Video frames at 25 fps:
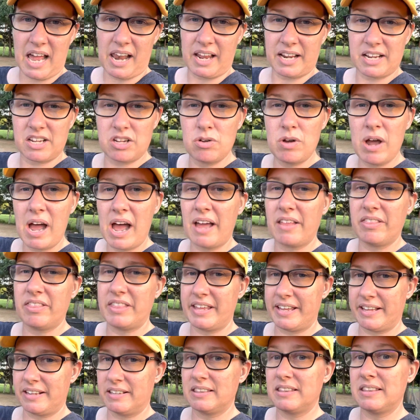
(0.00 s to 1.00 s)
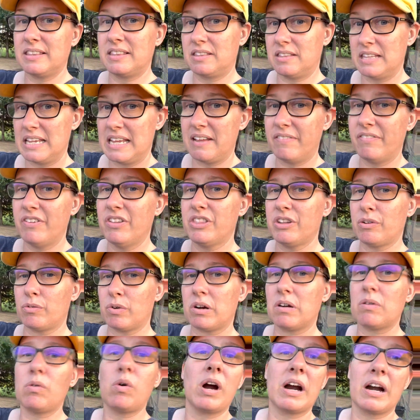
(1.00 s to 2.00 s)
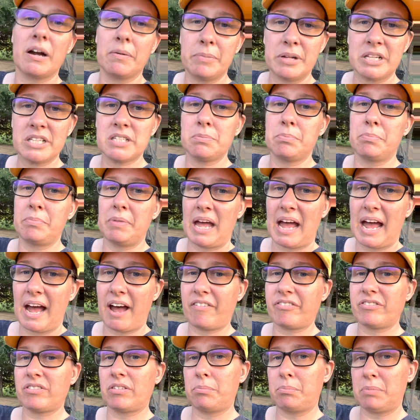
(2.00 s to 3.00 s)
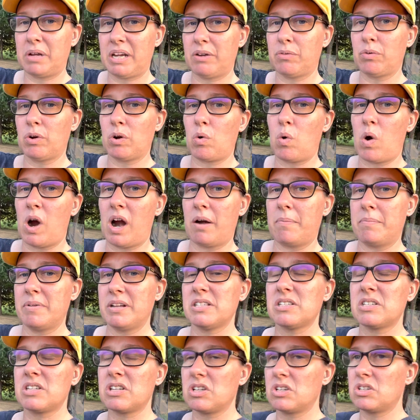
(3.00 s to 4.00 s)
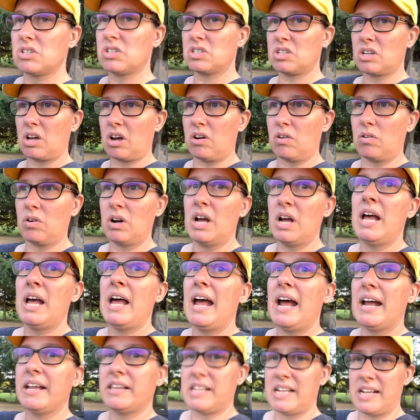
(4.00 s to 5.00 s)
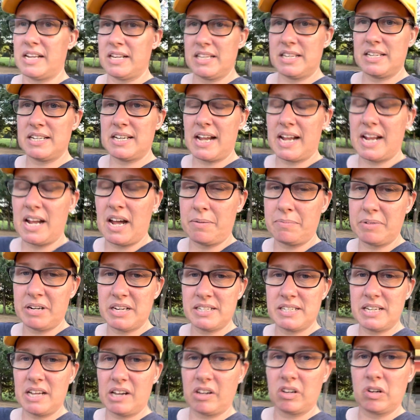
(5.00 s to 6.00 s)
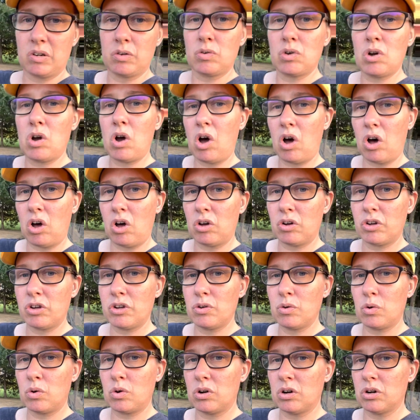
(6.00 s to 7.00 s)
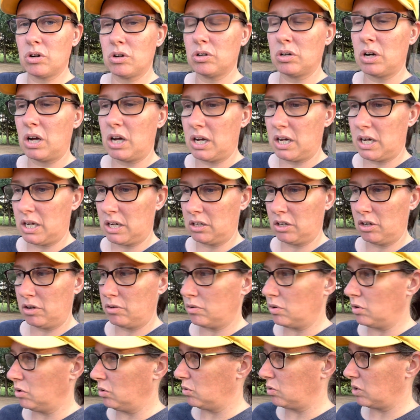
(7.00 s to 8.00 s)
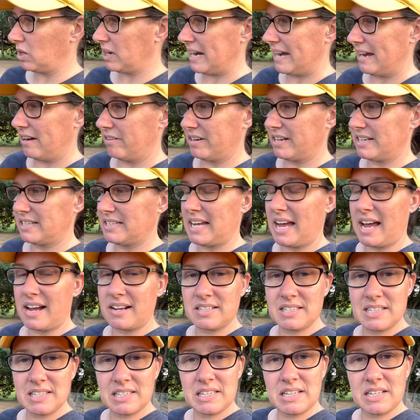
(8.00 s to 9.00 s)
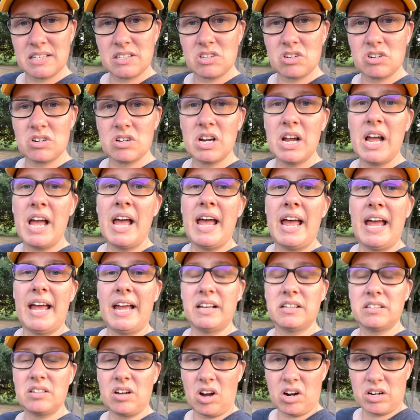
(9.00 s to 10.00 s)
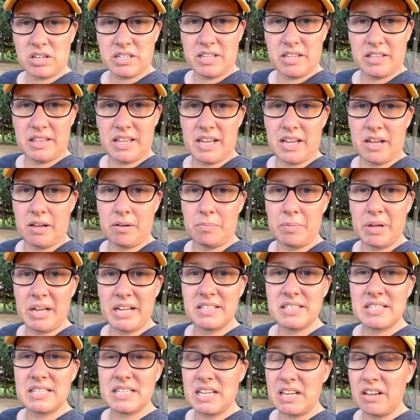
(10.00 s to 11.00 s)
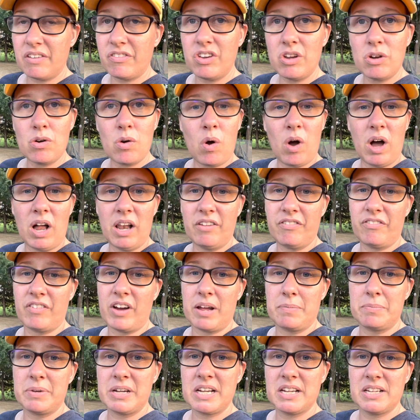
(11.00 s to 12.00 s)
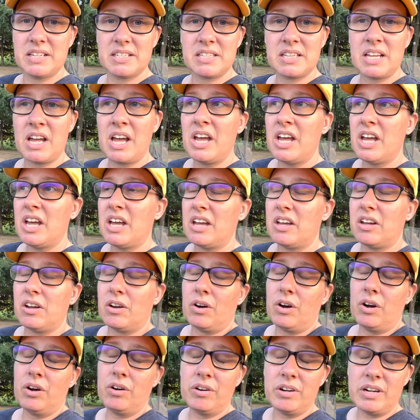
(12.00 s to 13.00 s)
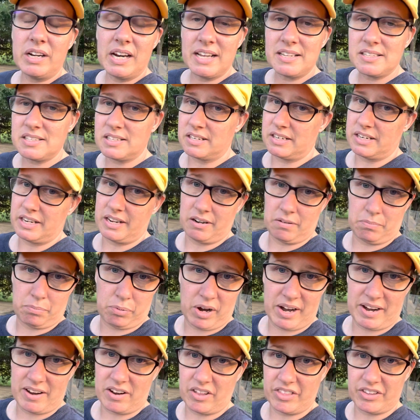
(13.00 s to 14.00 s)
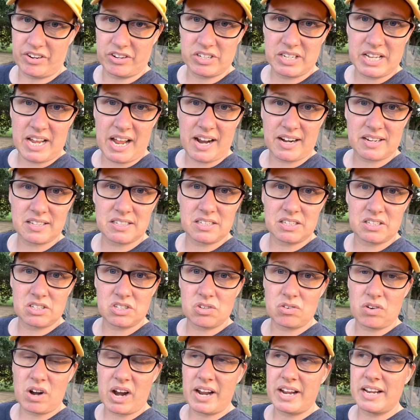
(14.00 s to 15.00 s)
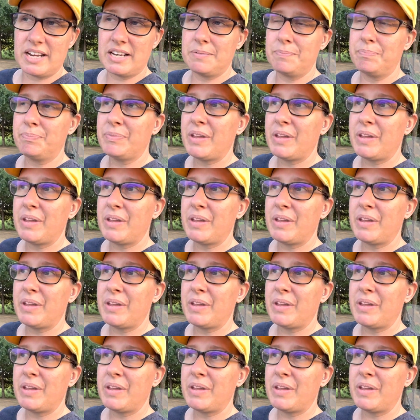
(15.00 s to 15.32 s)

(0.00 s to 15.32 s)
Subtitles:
Like even the requirements have to meet requirements. So at the end of the day, I'm going to tell you, call your local or county tax assessor and talk to them and see if you qualify, because who doesn't need a break on their taxes, right?